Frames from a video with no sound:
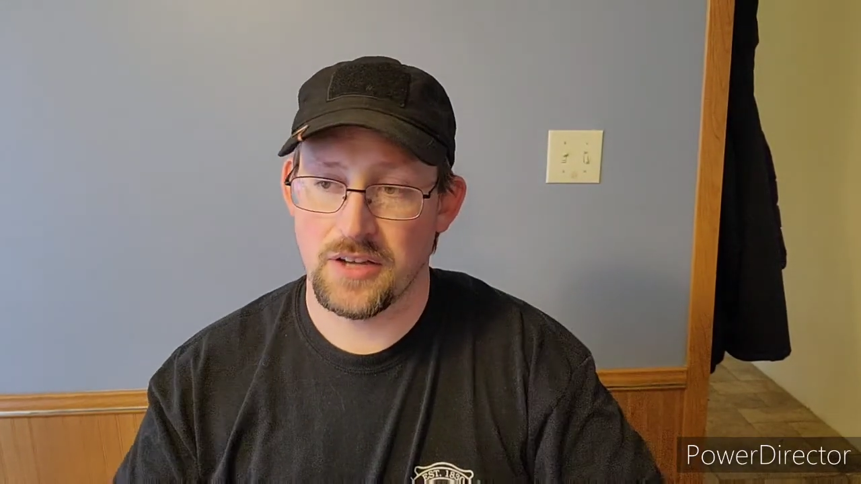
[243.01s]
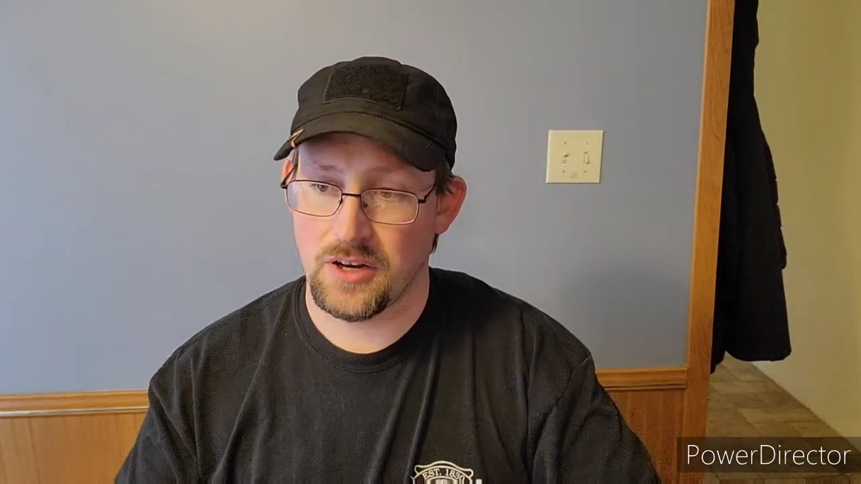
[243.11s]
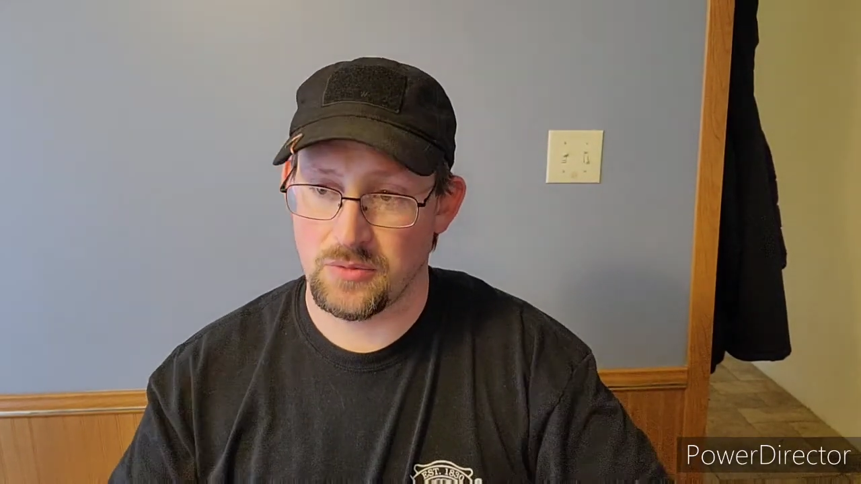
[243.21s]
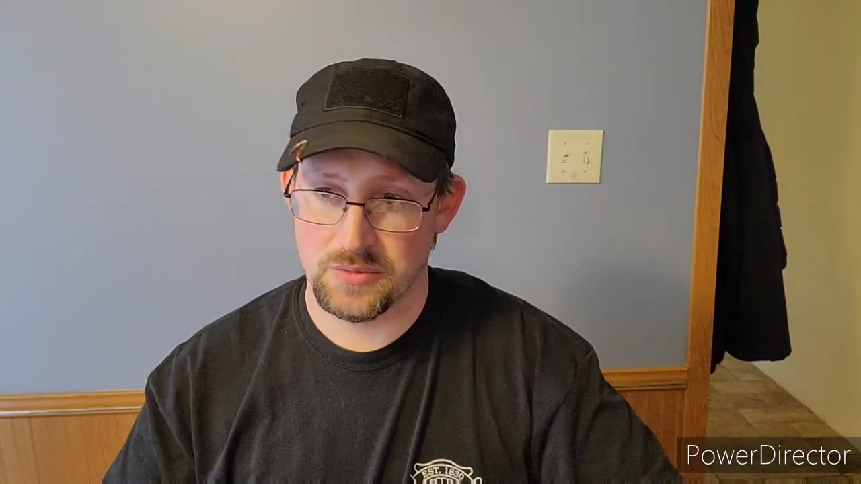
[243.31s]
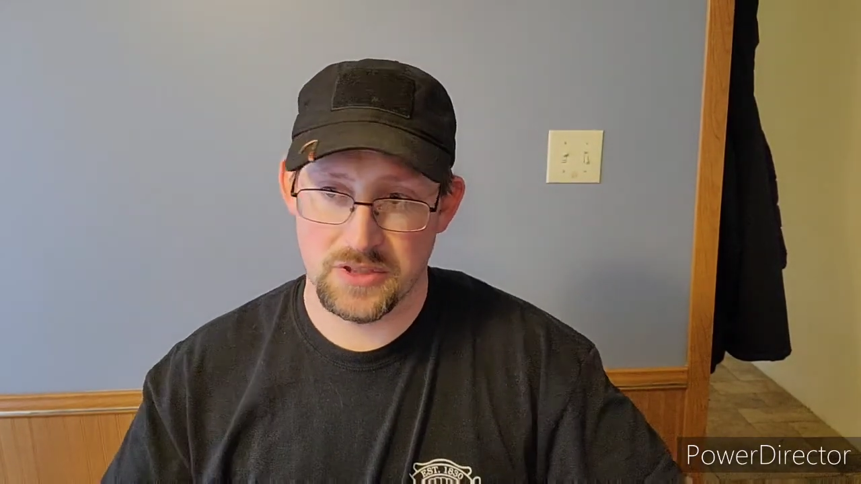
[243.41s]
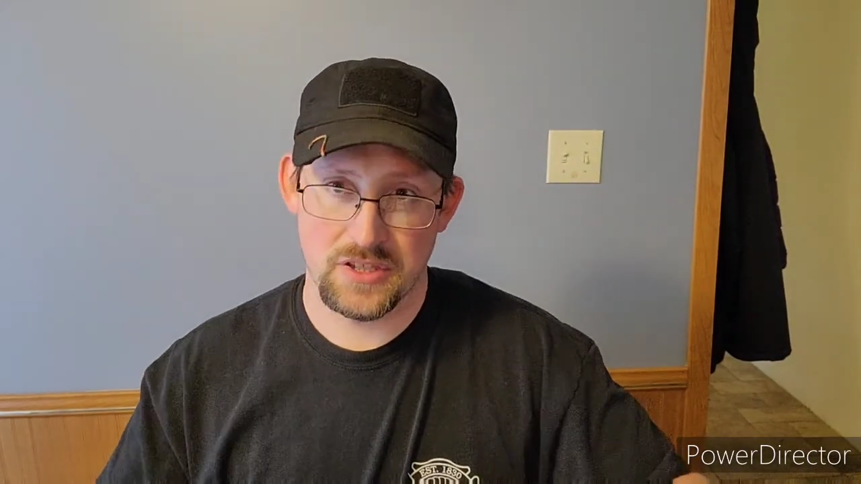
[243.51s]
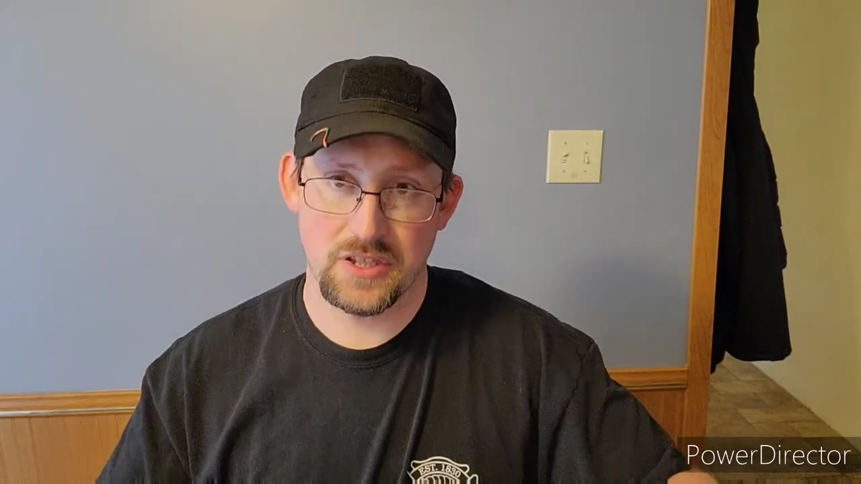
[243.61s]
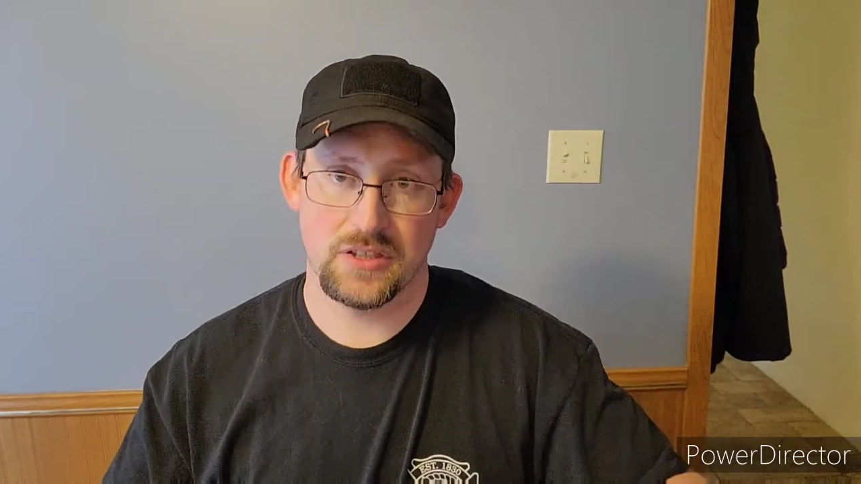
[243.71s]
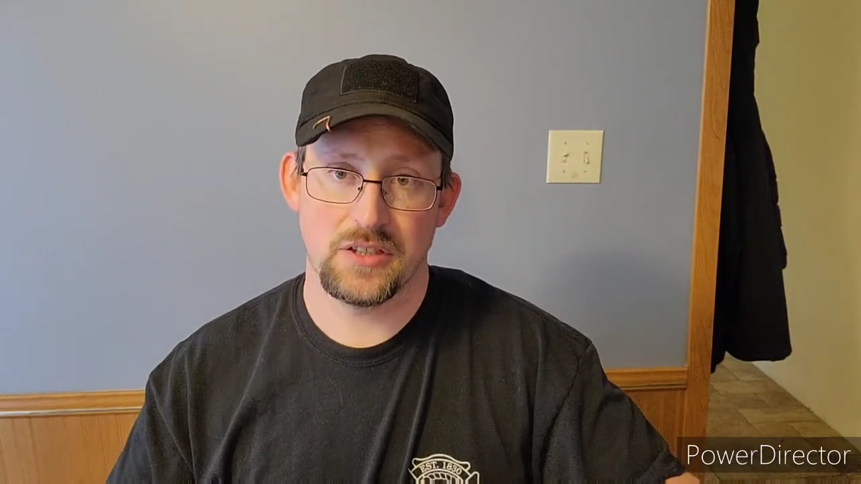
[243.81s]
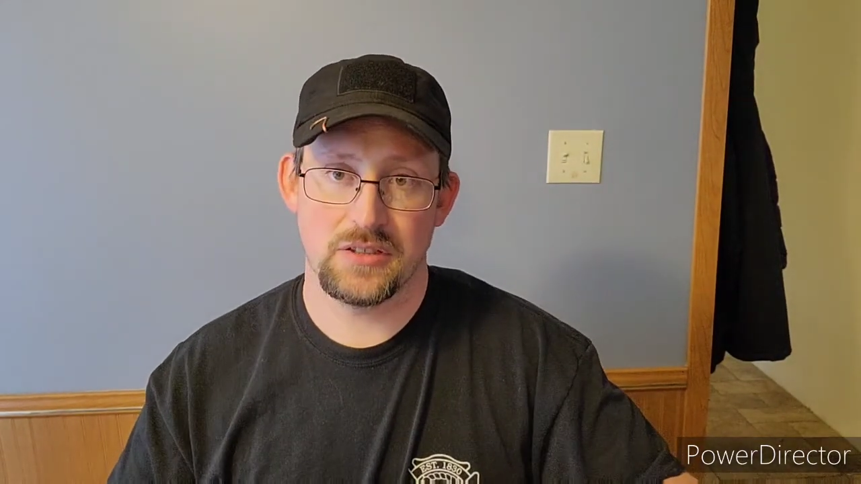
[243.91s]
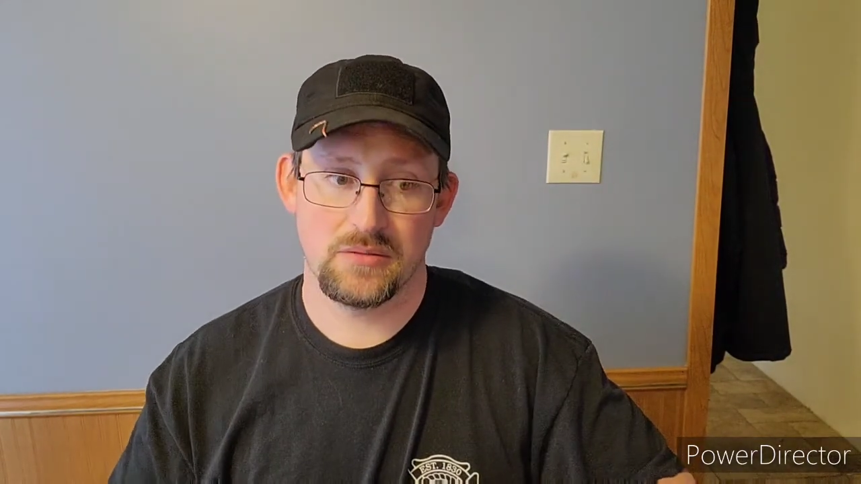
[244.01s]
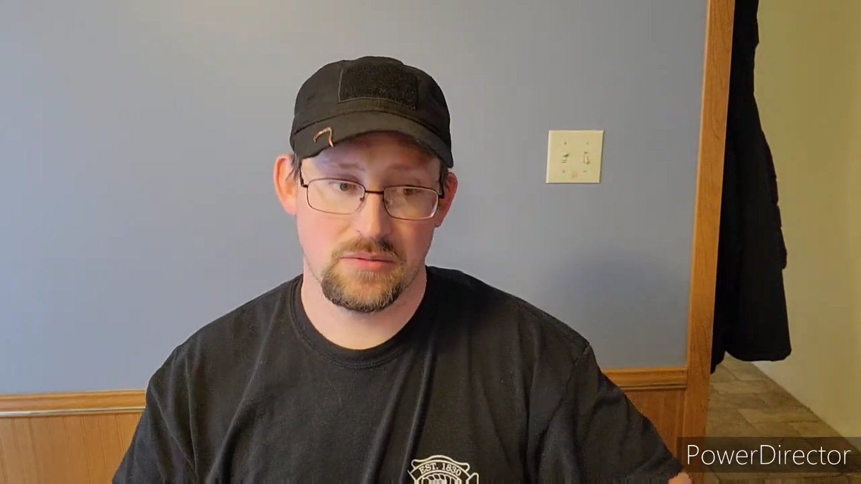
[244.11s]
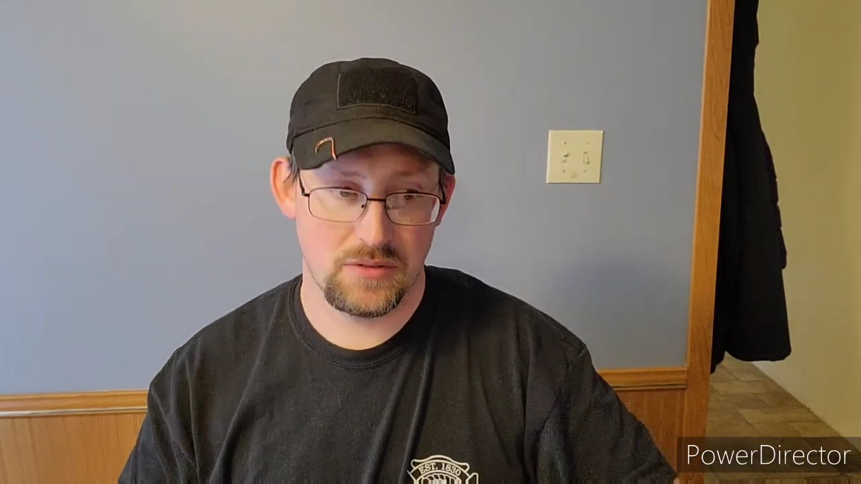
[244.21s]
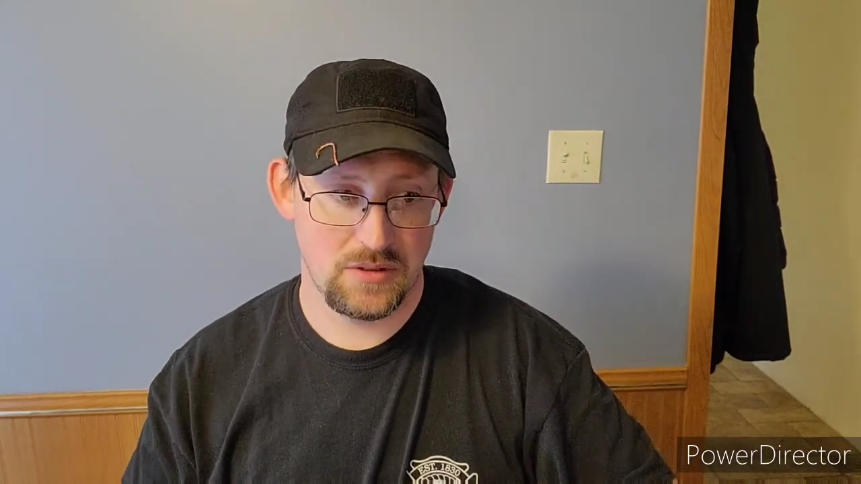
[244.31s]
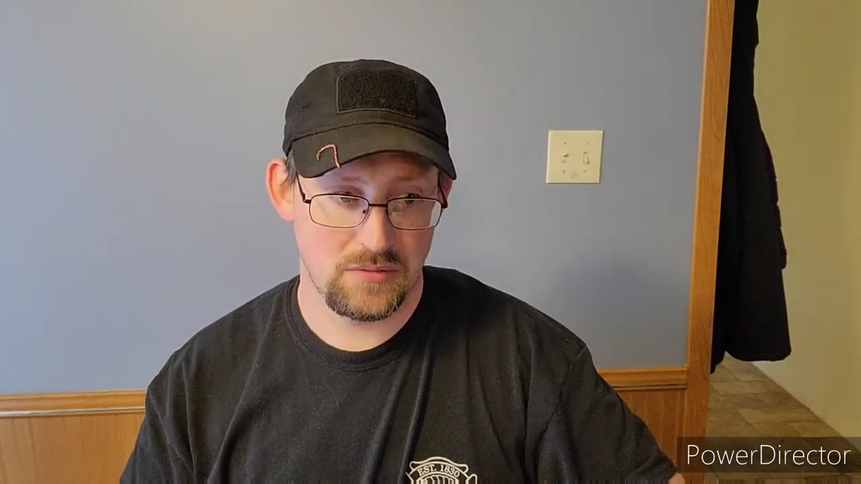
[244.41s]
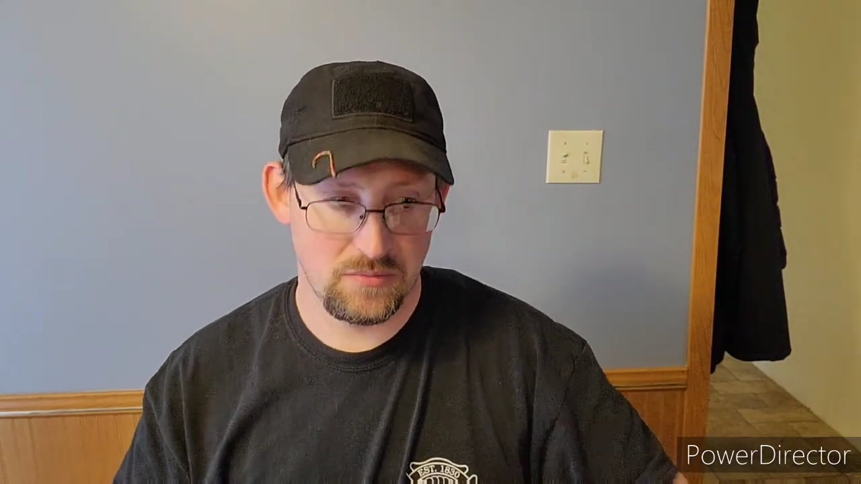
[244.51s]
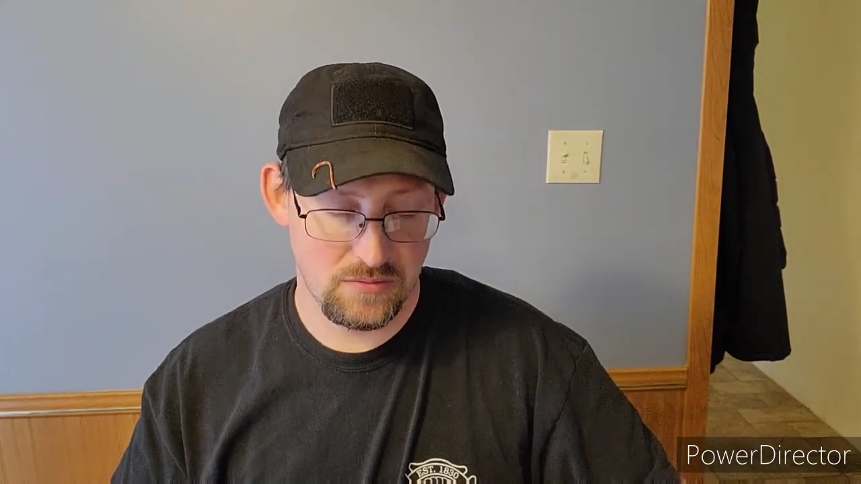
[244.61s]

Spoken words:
help seal it and